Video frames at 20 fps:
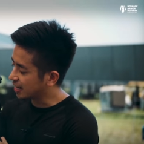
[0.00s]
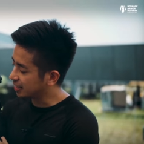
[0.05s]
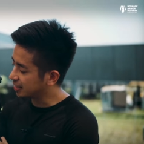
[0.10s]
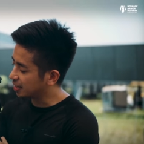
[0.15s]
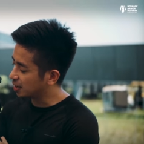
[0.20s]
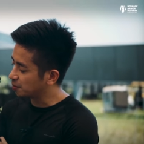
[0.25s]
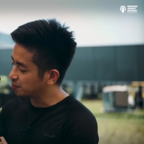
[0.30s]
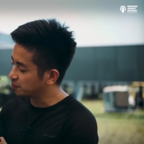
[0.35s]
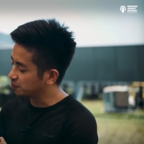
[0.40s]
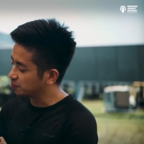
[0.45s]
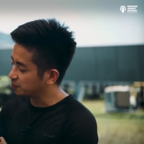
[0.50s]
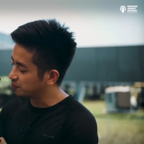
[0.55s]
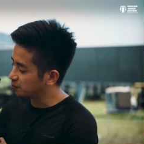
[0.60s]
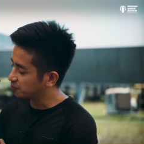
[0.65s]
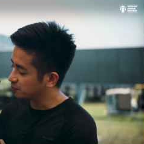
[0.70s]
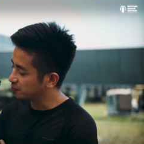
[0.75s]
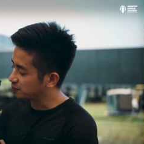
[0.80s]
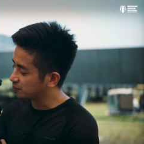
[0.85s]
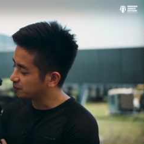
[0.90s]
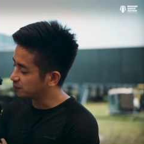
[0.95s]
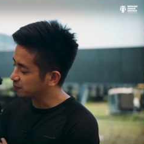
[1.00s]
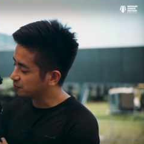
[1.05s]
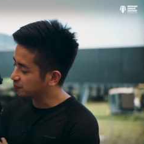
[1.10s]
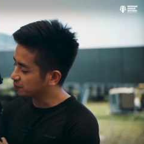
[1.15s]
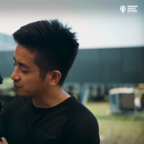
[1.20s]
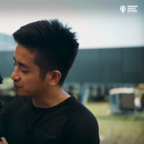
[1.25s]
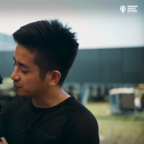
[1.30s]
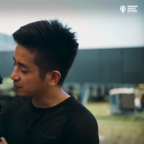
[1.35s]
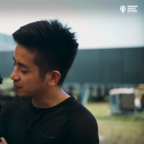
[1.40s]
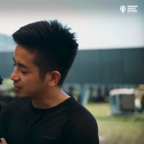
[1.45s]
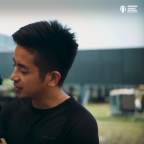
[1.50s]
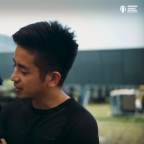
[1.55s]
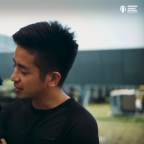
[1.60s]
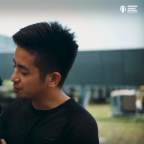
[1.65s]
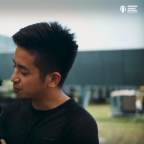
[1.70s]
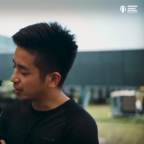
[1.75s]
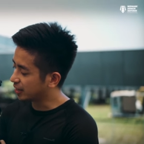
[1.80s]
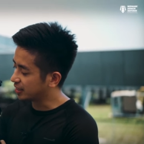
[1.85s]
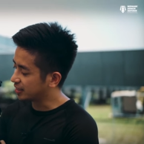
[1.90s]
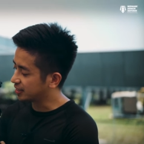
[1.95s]
take-up
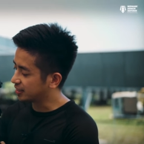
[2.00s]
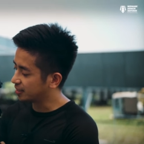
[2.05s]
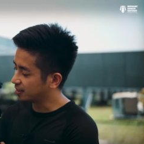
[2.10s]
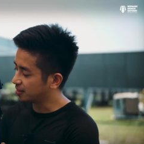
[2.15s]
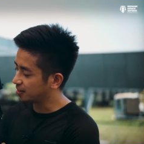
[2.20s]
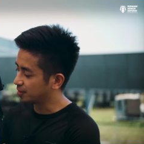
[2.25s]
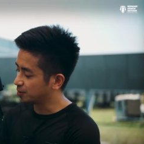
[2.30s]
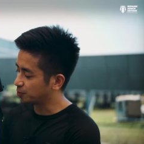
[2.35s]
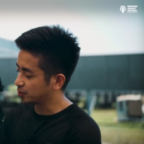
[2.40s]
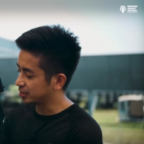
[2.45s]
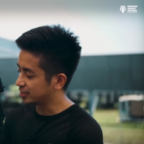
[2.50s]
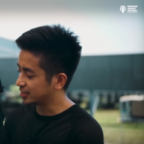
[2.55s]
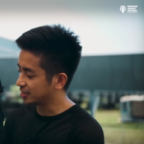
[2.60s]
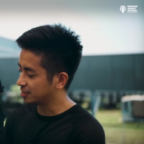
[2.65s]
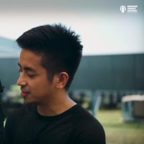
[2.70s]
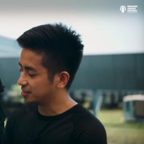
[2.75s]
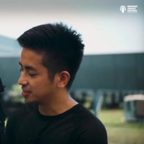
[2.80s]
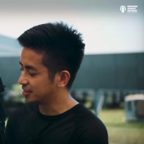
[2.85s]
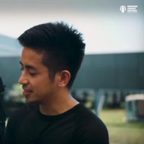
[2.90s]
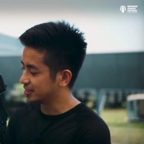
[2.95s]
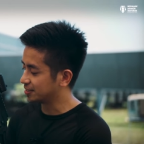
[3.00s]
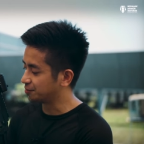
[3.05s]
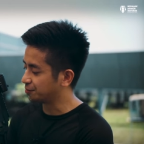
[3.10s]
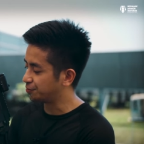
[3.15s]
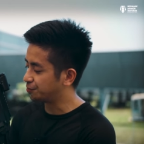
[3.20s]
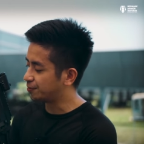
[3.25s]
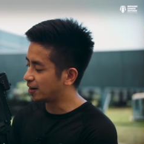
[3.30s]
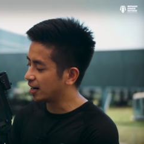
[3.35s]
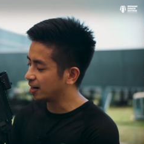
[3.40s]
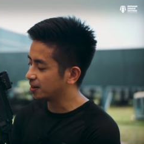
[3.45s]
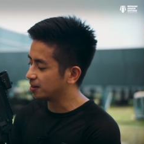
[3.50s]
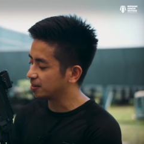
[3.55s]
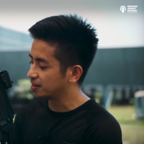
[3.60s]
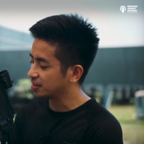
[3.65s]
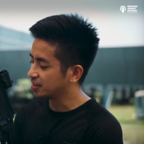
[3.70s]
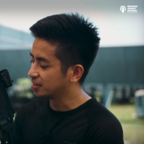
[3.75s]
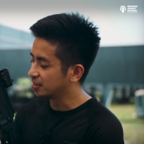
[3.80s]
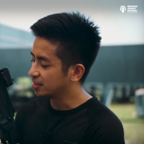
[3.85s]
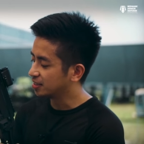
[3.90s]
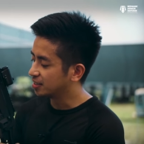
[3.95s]
right here in which the gun doesn't
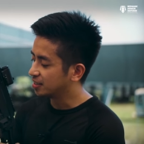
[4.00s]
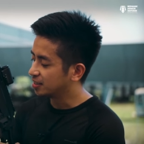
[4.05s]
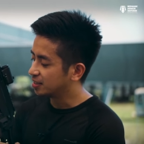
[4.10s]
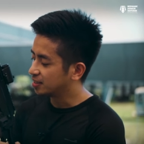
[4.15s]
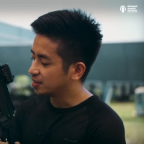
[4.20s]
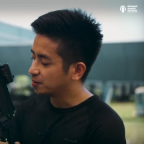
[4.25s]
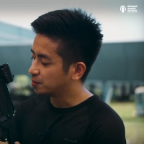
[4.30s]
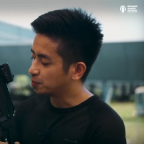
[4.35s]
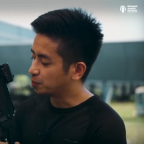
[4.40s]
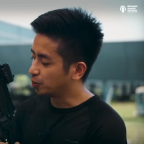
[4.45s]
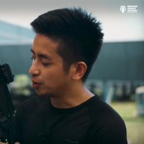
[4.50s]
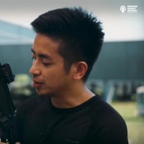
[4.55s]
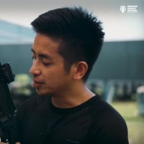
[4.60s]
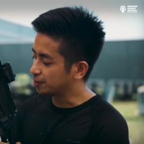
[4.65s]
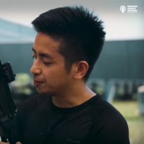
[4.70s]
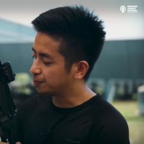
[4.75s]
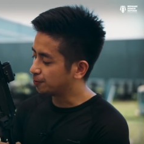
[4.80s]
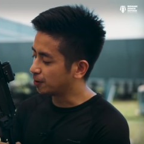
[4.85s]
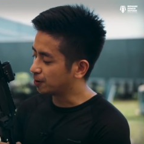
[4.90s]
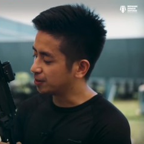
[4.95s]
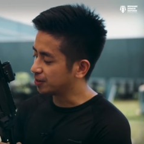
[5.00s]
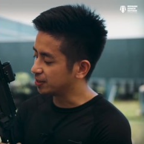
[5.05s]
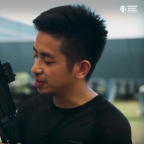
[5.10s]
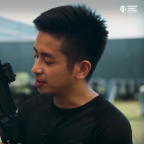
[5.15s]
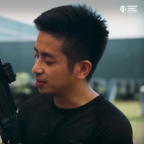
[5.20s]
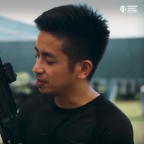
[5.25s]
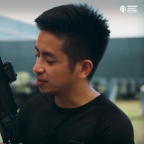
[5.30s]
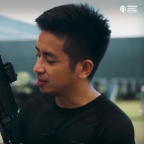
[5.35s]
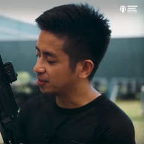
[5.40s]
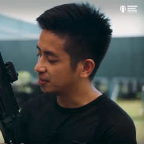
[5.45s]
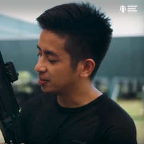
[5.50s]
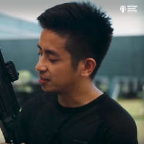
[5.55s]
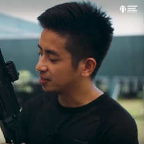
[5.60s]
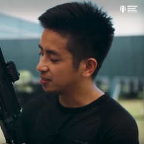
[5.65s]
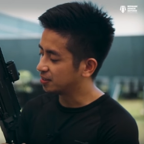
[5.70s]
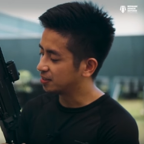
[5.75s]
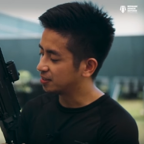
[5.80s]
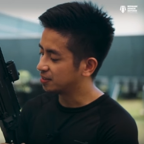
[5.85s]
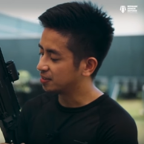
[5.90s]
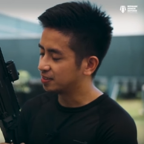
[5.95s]
fire, pull it further,
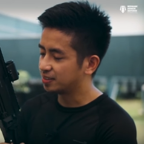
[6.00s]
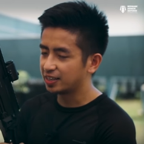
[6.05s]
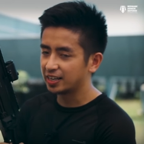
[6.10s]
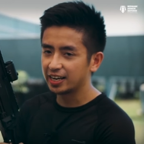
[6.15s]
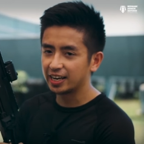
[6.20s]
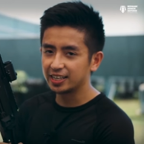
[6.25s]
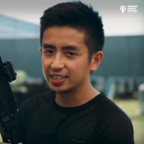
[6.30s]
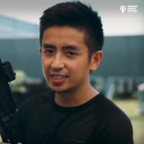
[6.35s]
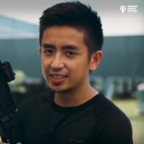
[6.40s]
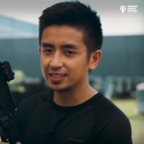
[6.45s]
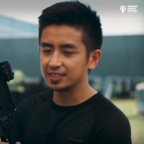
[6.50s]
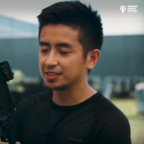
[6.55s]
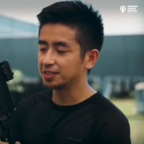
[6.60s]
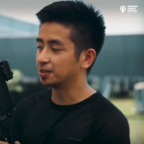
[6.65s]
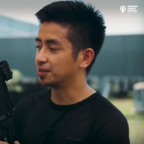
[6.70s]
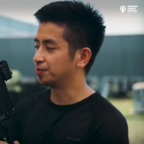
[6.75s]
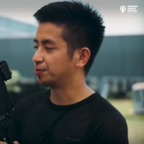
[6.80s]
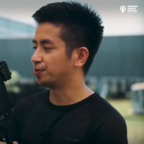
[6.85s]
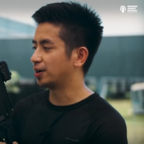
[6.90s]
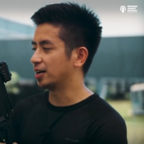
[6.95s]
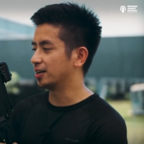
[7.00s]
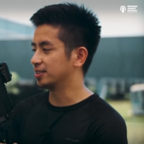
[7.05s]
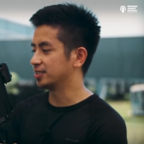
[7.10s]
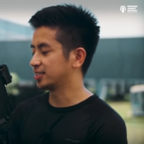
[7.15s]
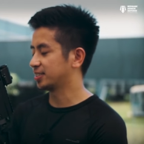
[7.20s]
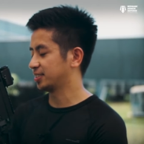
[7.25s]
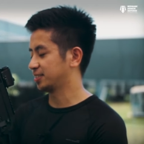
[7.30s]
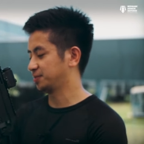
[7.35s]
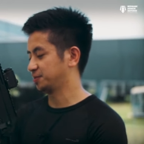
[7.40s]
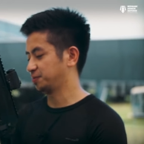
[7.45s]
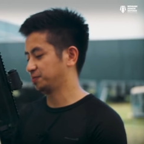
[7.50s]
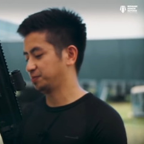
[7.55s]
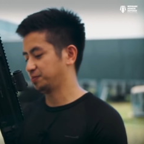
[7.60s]
and then the gun fires.